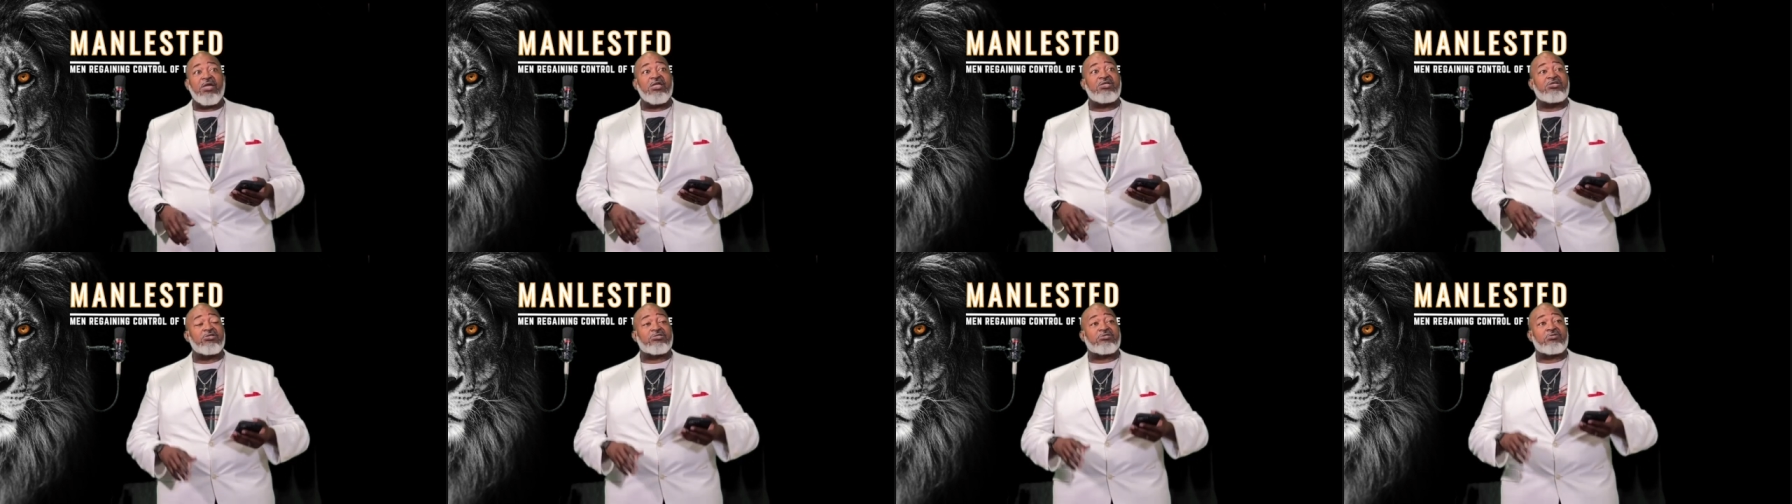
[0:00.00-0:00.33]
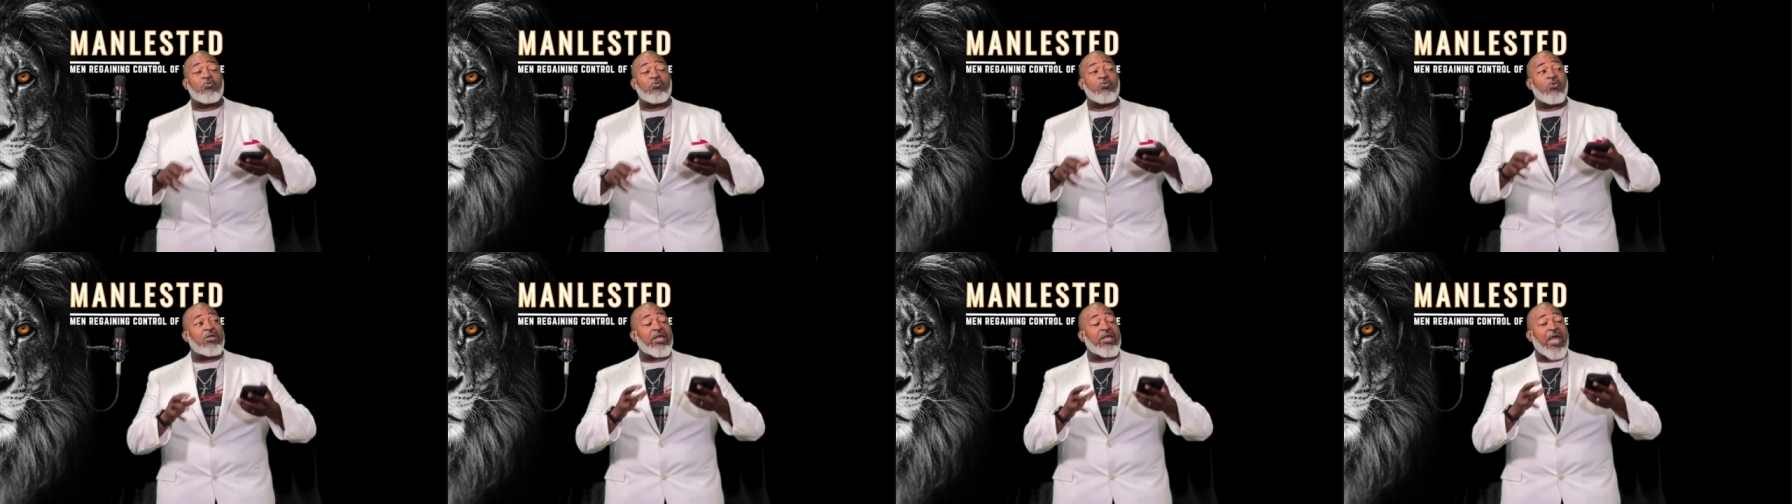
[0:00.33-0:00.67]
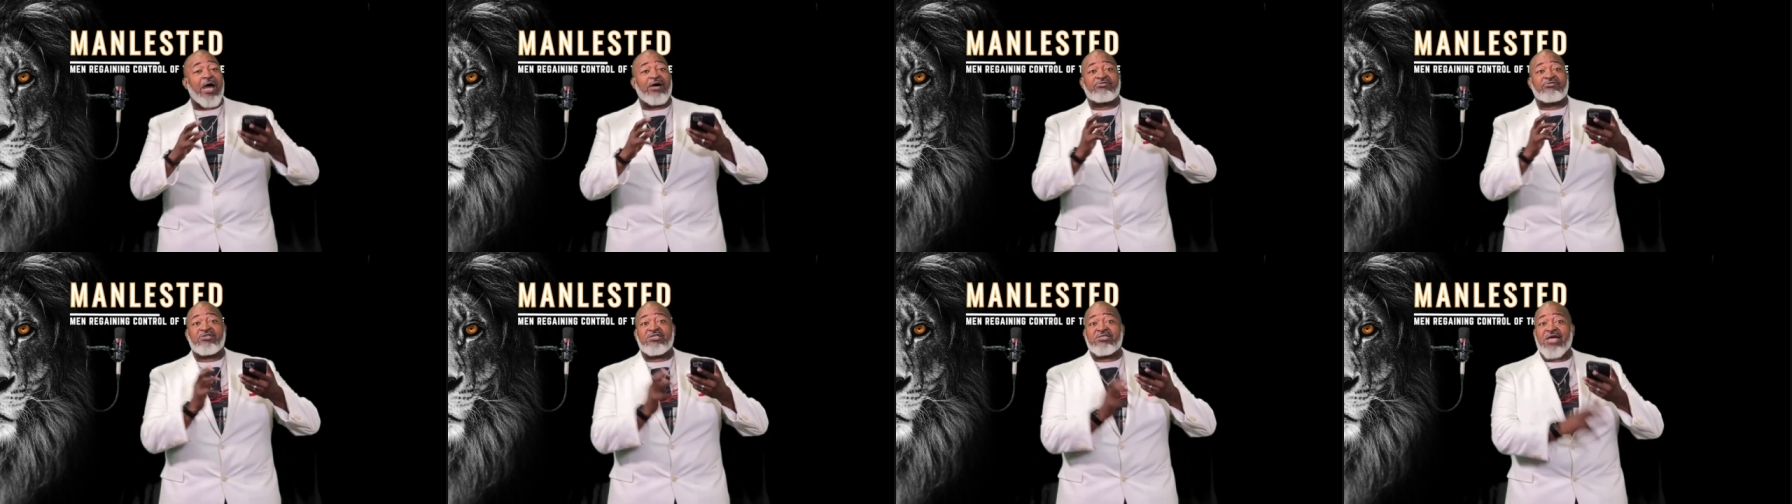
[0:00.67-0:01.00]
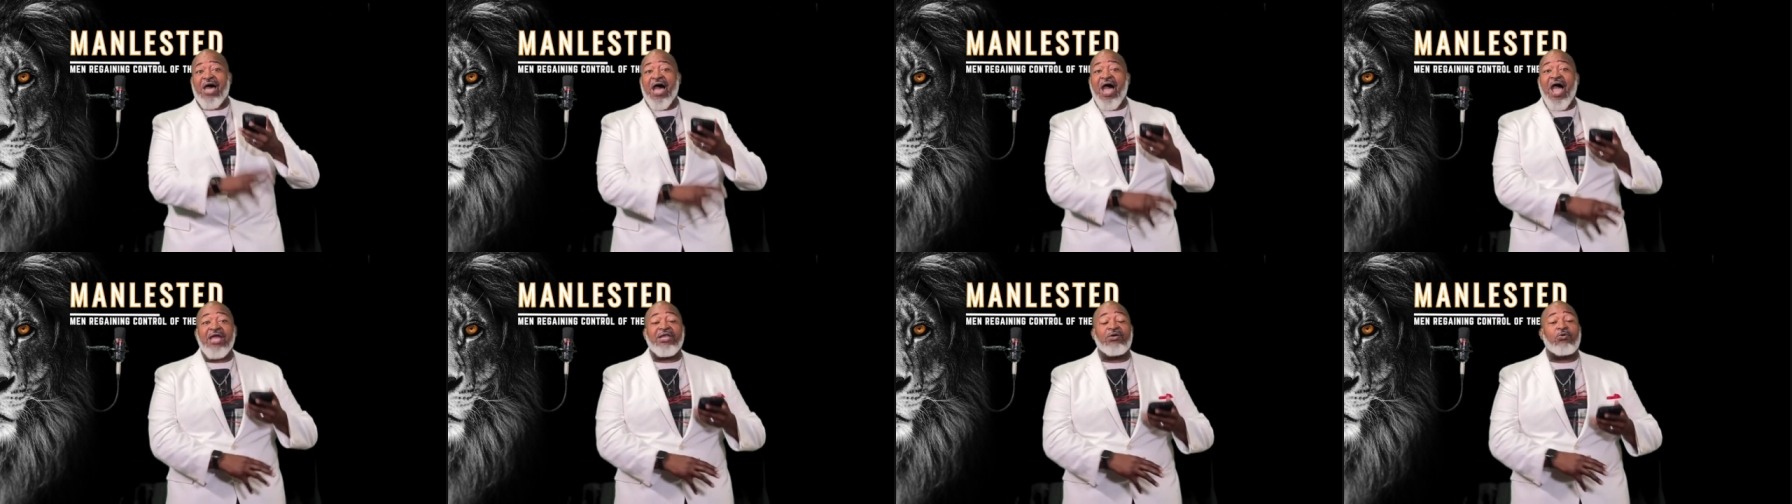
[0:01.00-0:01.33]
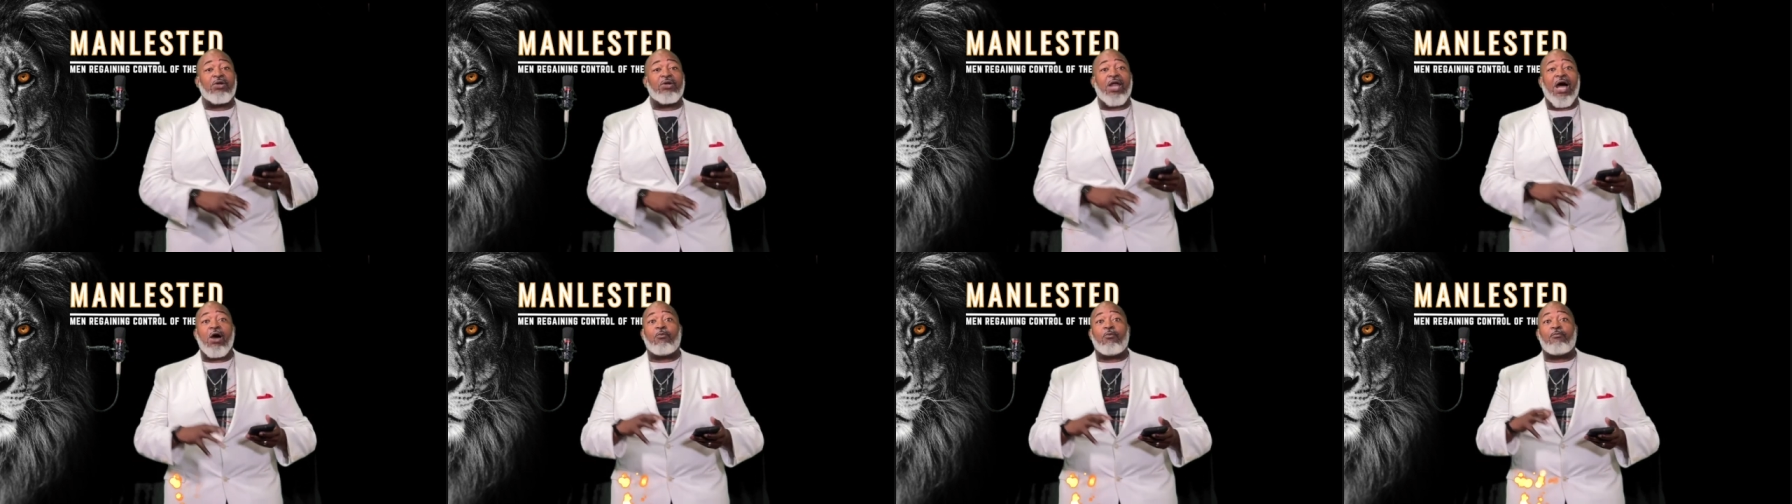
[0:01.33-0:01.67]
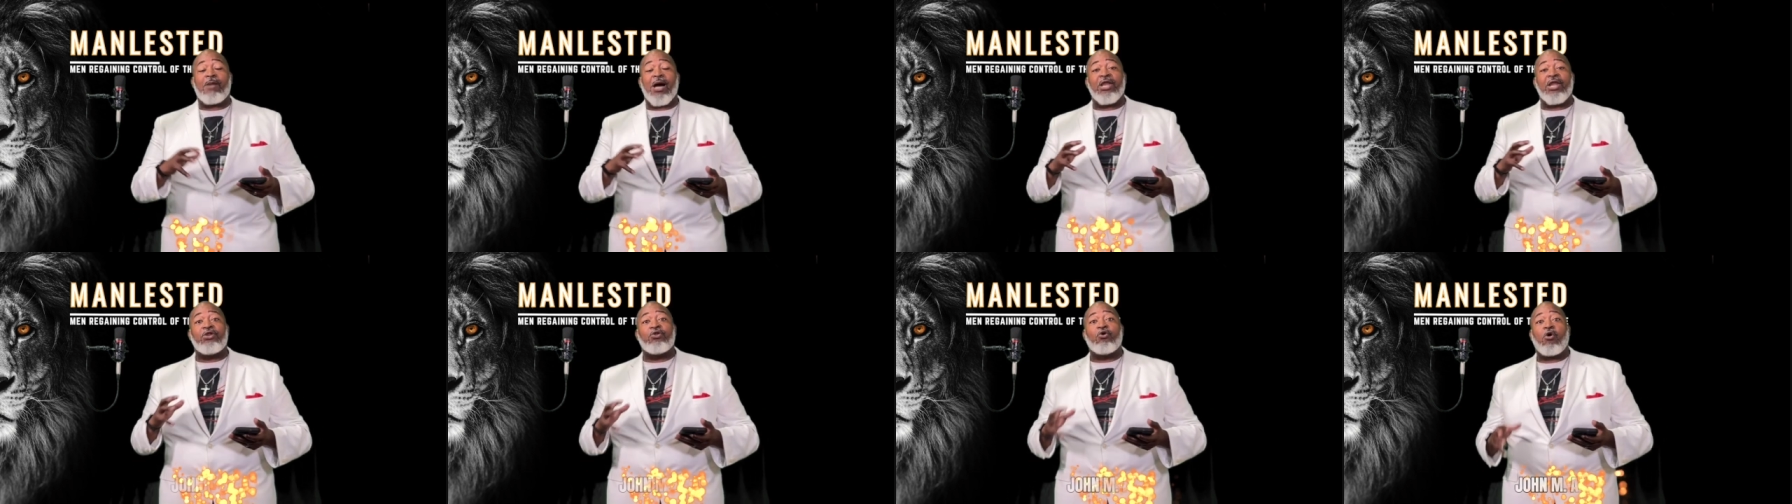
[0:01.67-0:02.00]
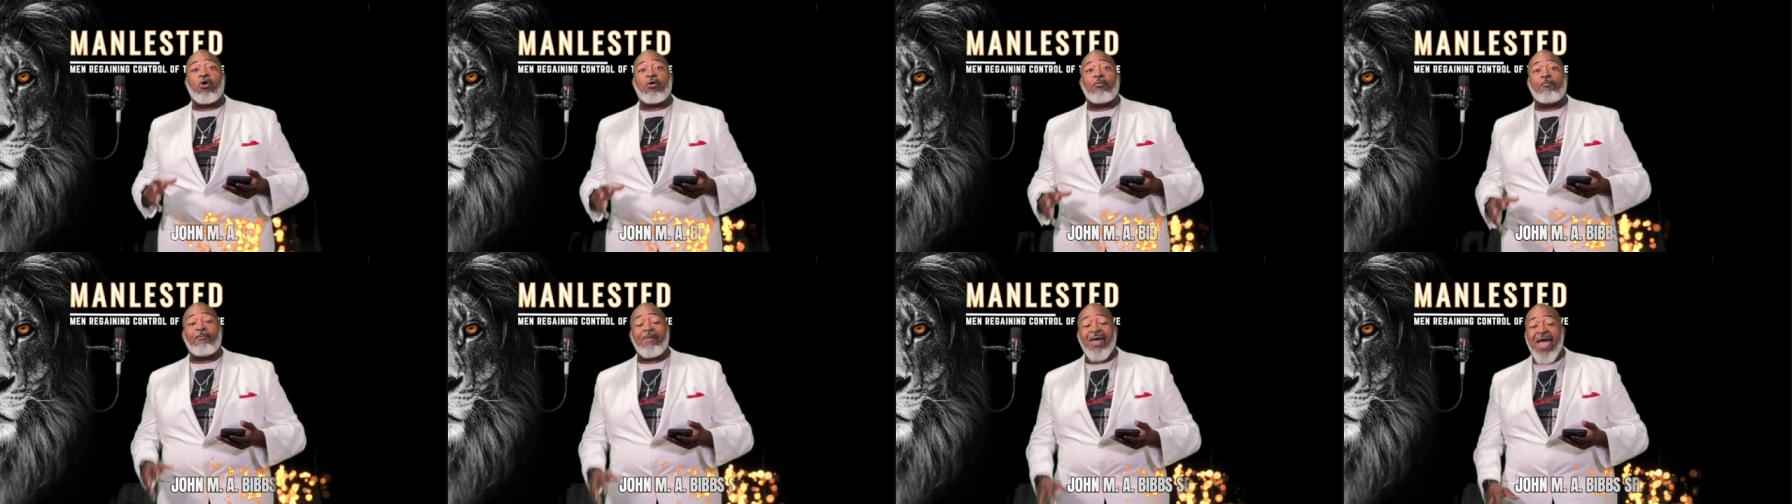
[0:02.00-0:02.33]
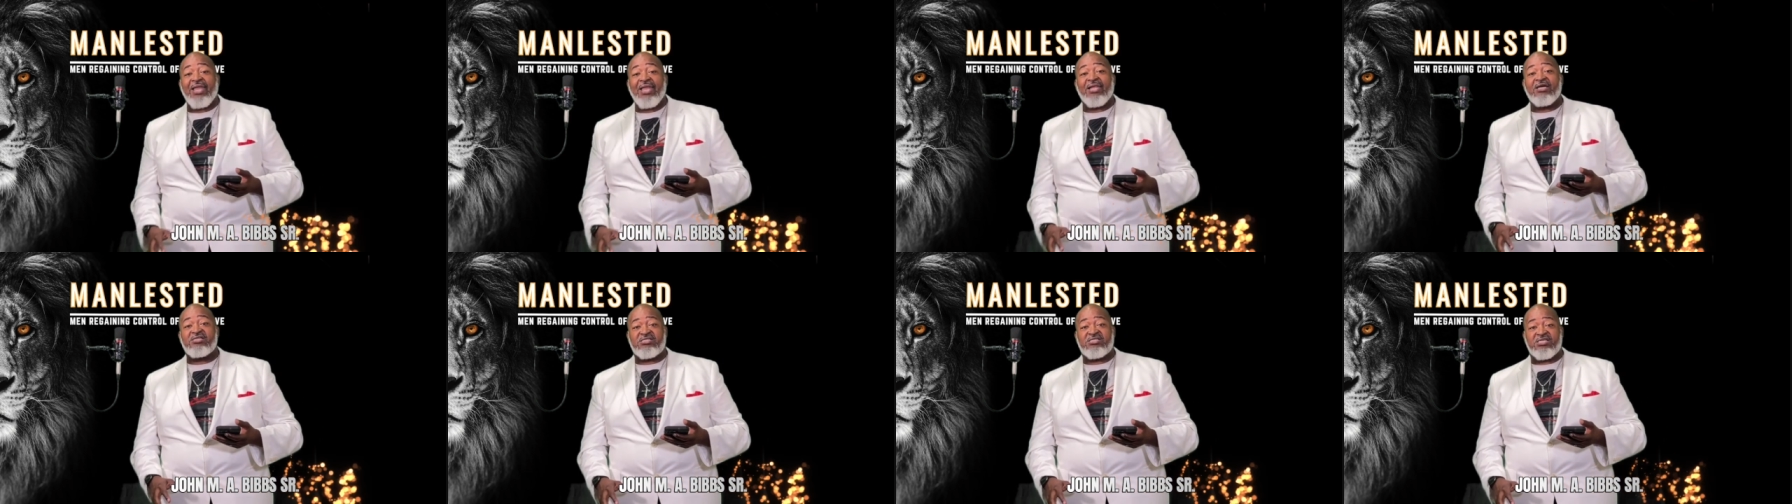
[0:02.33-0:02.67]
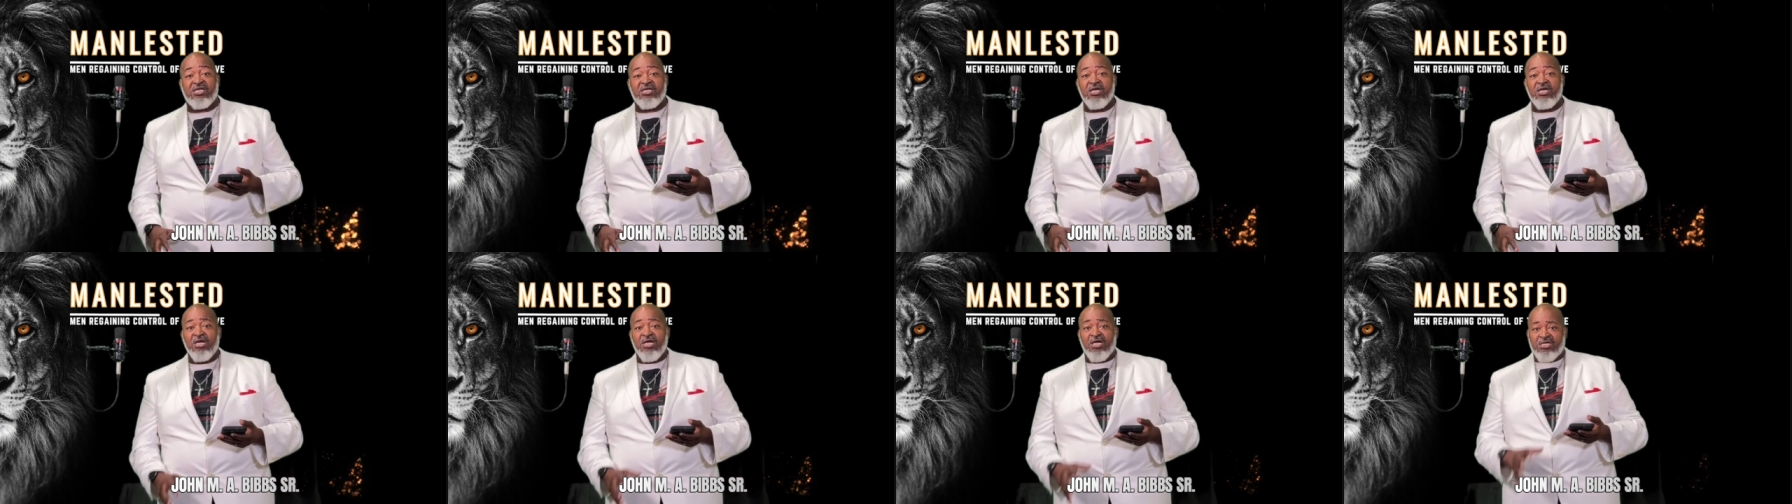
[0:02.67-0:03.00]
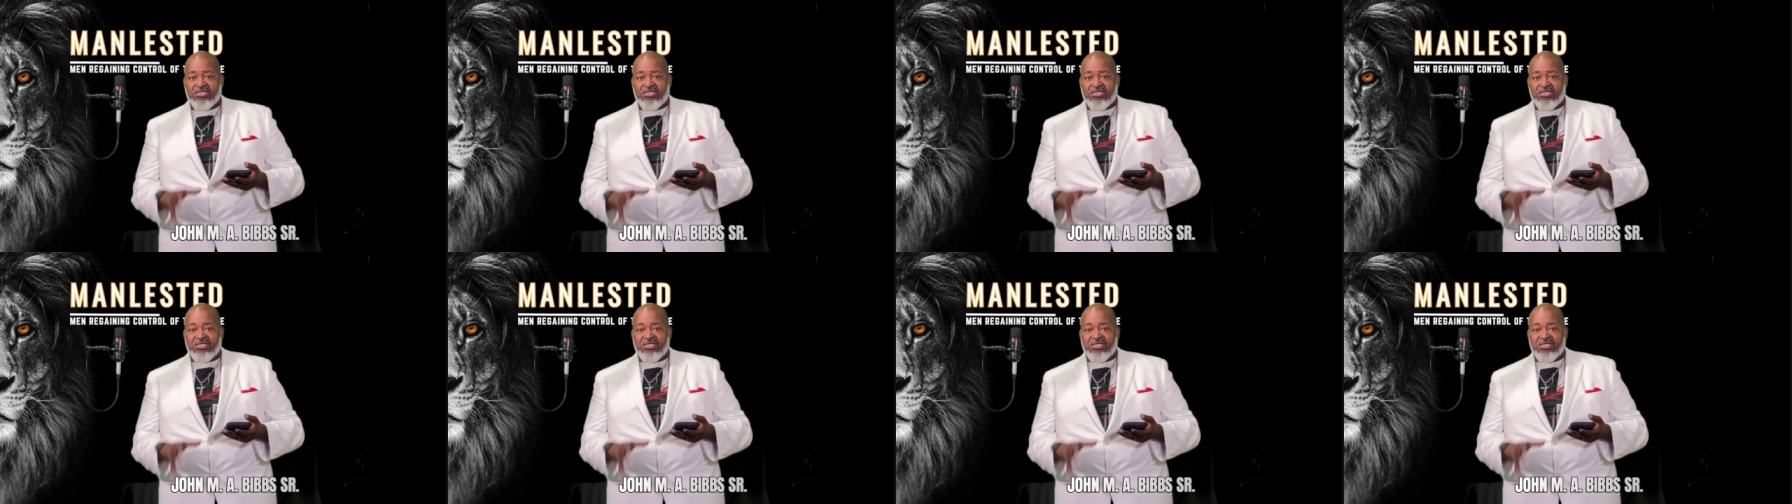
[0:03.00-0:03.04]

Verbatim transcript: It took someone outside of without my normality